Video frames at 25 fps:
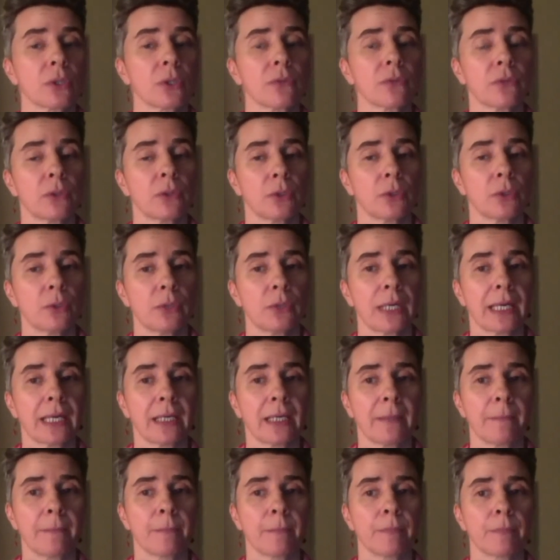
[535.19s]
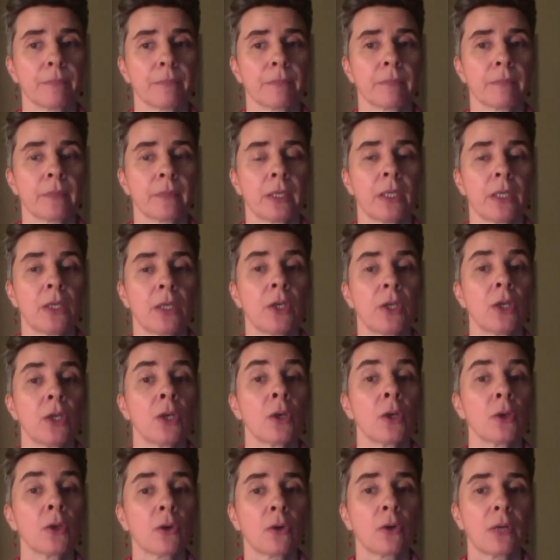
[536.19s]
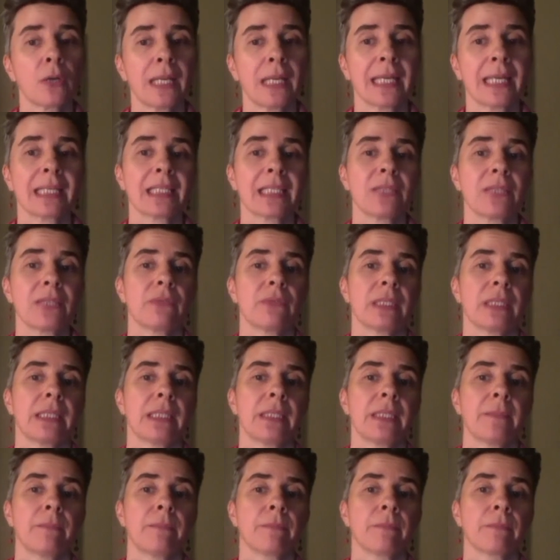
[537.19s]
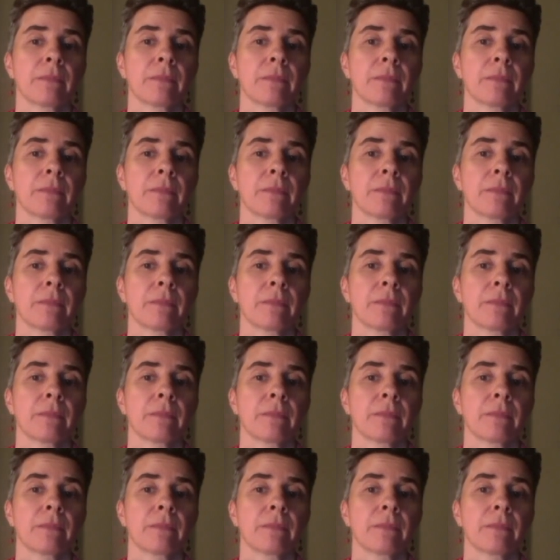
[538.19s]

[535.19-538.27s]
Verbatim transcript: of the yoga, collectively,